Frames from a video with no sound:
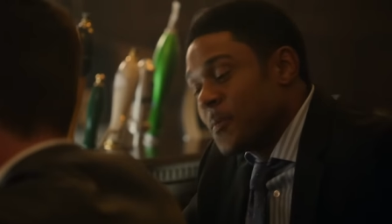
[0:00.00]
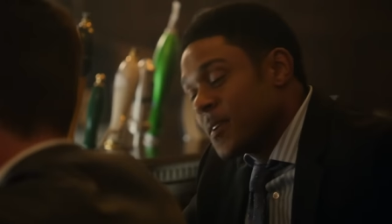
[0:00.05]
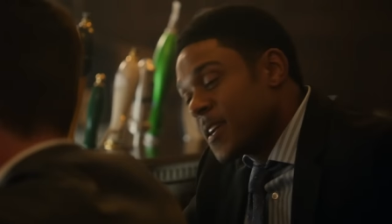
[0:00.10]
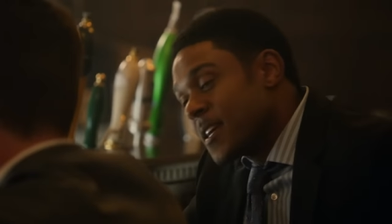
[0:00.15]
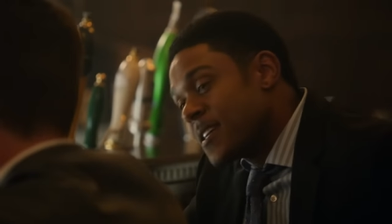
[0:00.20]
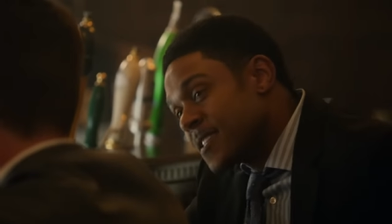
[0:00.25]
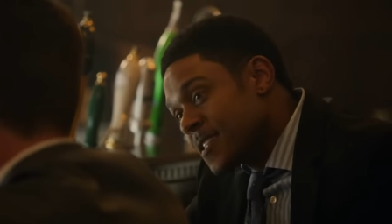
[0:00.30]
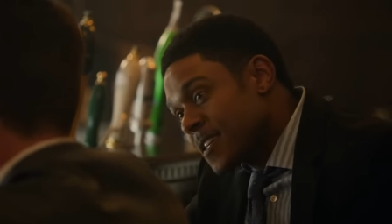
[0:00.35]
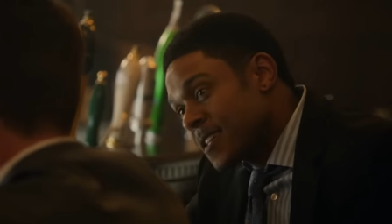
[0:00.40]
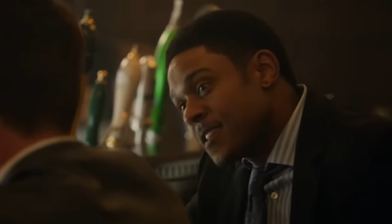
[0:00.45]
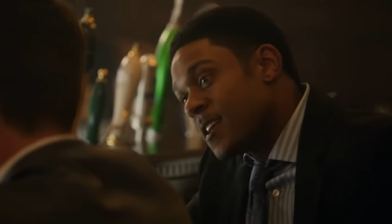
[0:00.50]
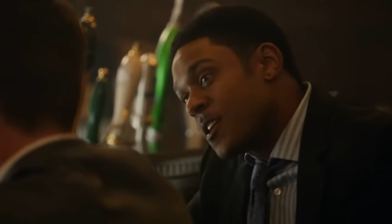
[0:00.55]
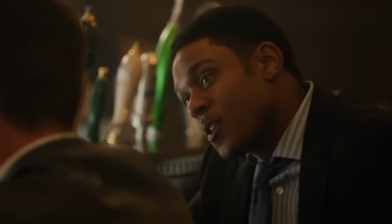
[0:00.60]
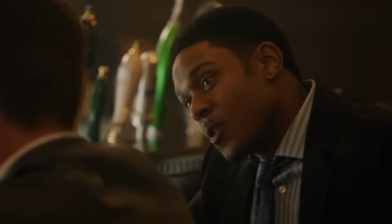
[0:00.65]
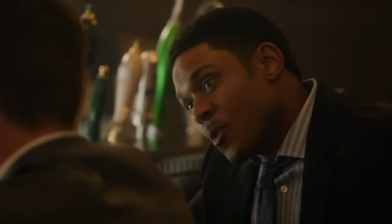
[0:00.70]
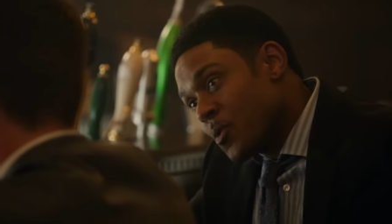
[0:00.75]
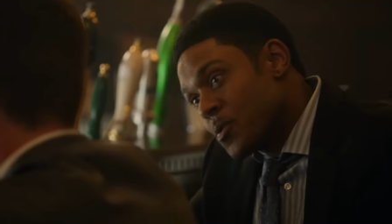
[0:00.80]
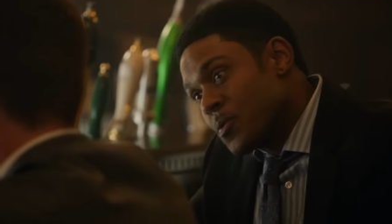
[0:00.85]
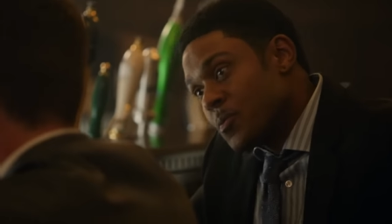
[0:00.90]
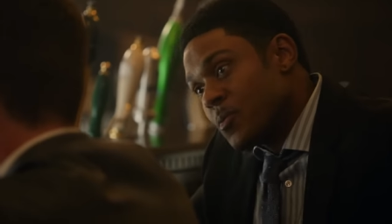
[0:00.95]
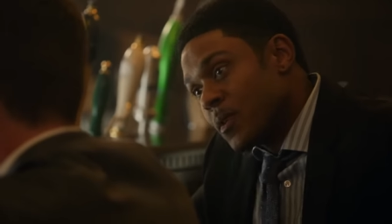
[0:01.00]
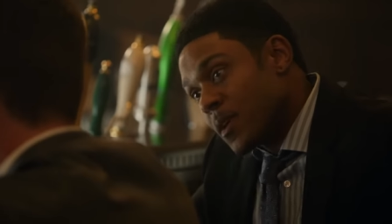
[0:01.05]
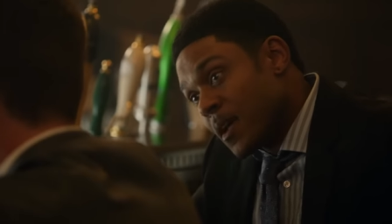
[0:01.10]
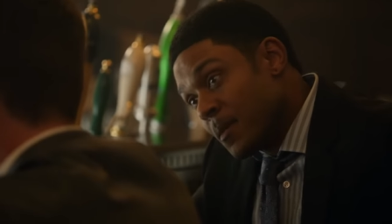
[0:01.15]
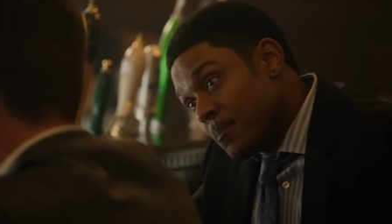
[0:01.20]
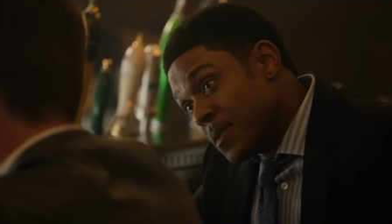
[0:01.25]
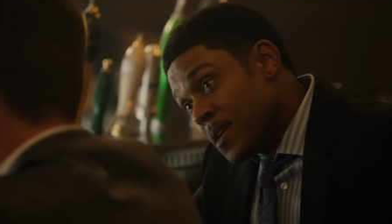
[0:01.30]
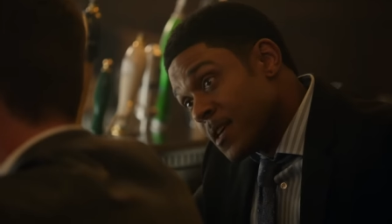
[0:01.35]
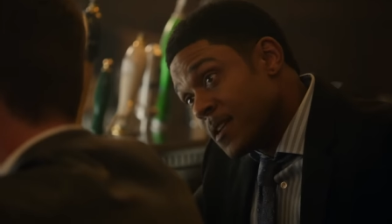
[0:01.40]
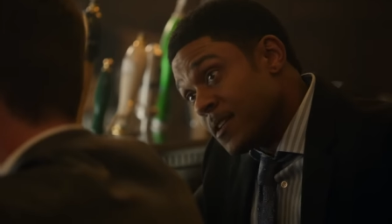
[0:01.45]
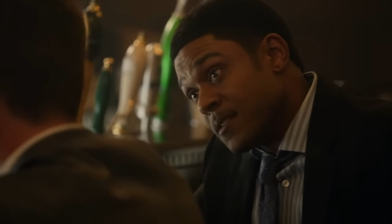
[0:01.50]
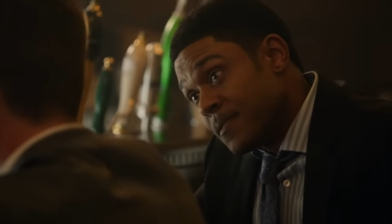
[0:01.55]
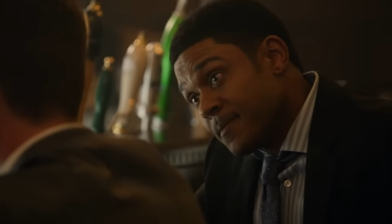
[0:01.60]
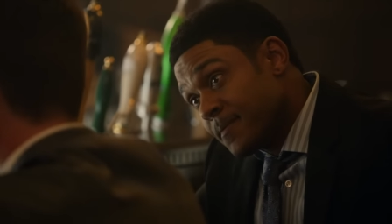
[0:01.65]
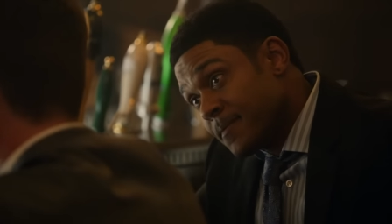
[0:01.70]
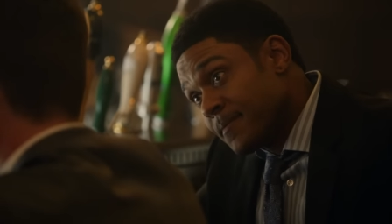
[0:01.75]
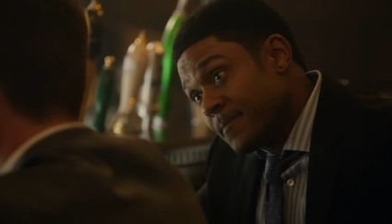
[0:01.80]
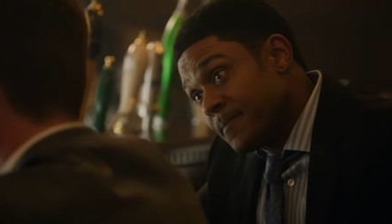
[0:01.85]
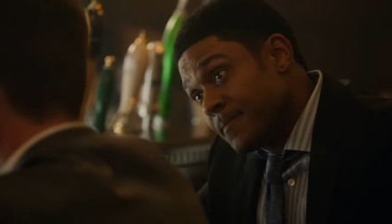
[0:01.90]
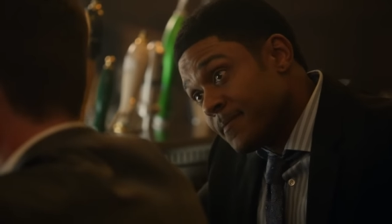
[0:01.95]
when I said that I owe you one, I mean it.
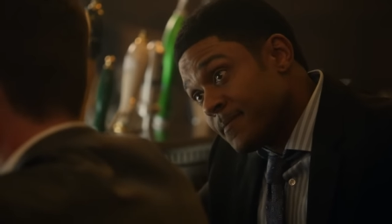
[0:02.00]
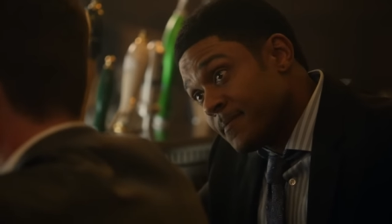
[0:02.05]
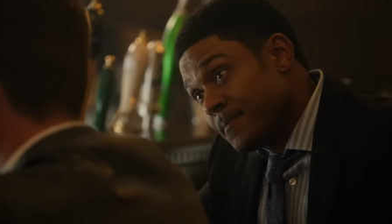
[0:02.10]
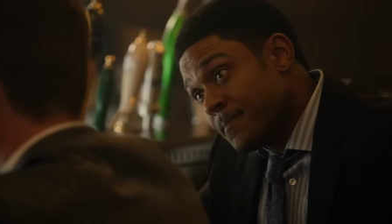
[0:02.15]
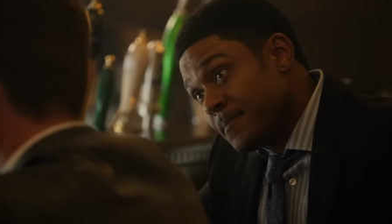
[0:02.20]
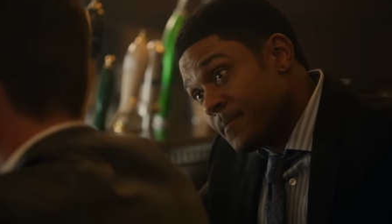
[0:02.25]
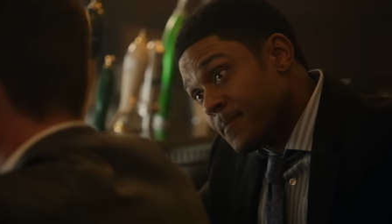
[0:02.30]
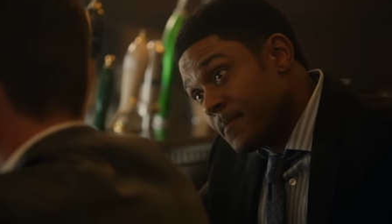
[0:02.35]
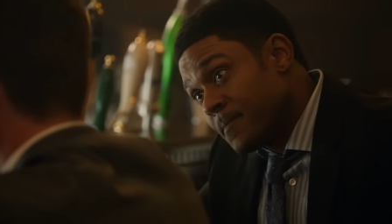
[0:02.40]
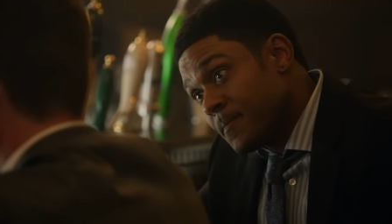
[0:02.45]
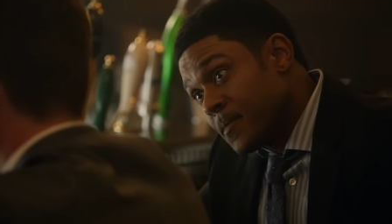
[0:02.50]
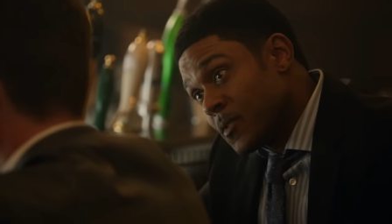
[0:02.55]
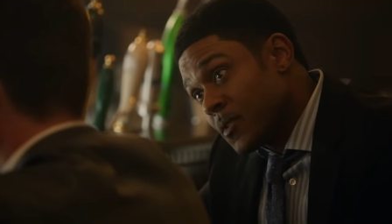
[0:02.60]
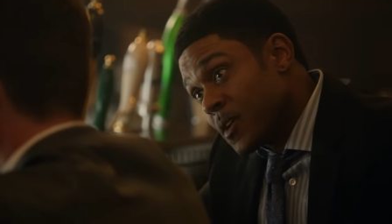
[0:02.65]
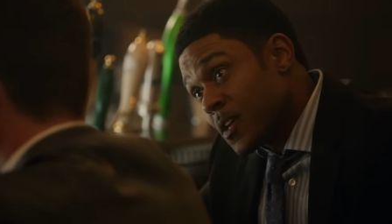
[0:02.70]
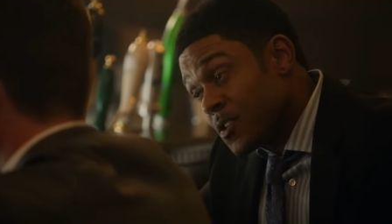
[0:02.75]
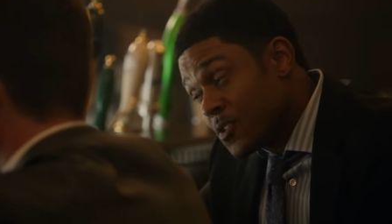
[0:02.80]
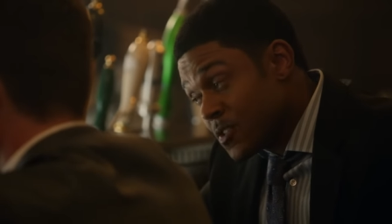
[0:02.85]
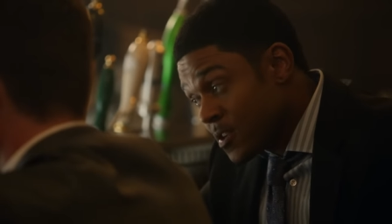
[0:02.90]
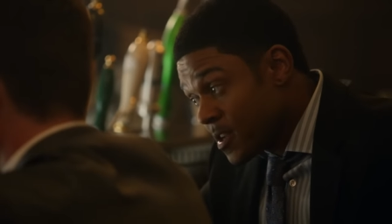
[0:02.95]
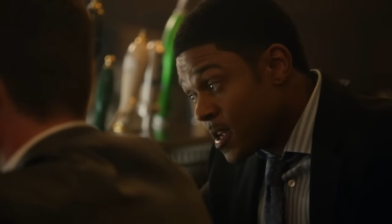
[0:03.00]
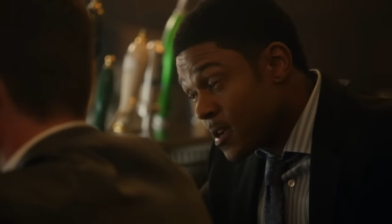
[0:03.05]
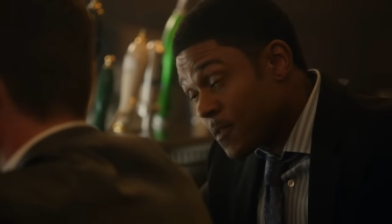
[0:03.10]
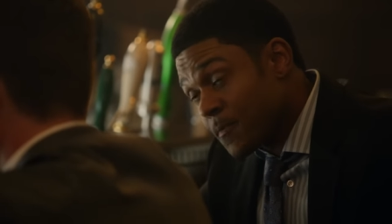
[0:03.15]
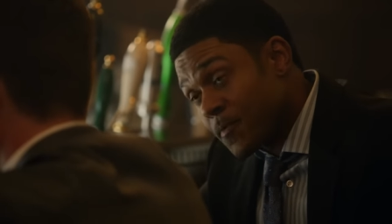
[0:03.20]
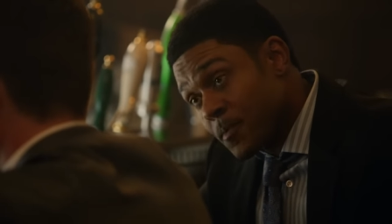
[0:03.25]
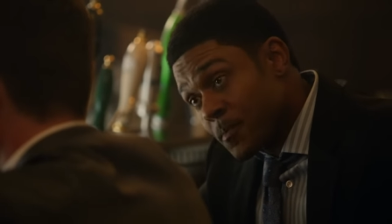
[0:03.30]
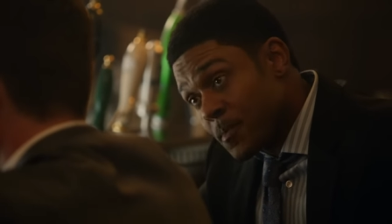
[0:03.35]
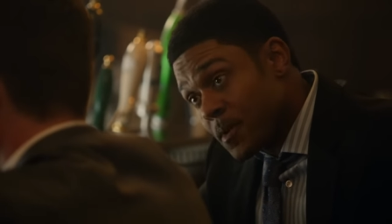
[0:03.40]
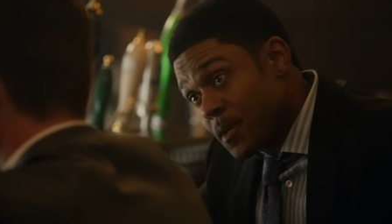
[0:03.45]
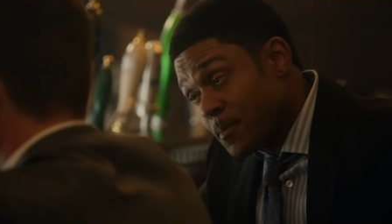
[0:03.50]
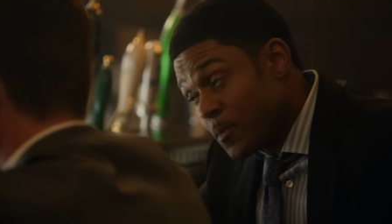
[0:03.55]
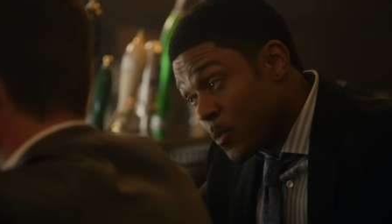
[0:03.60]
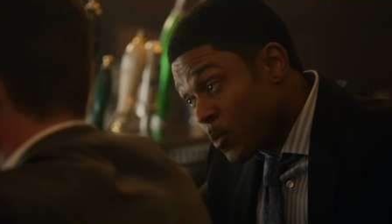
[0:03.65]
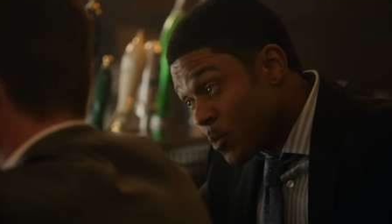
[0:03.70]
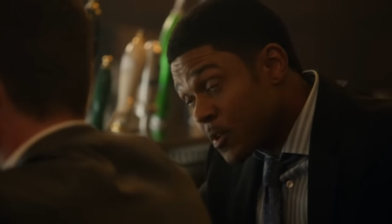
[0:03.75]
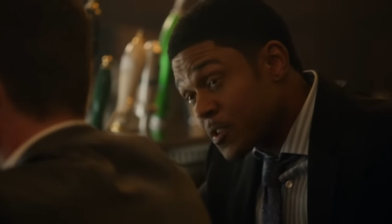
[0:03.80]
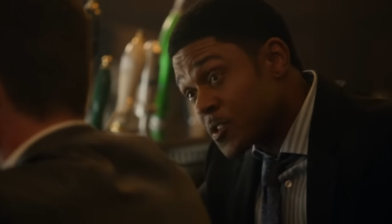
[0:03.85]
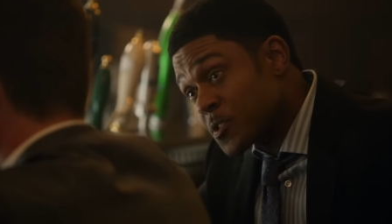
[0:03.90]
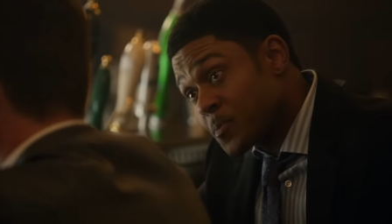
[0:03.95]
Okay, you didn't hear from me, but
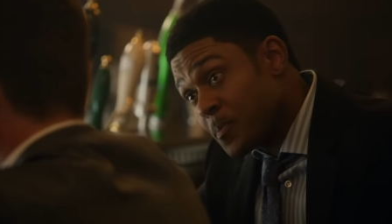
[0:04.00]
we're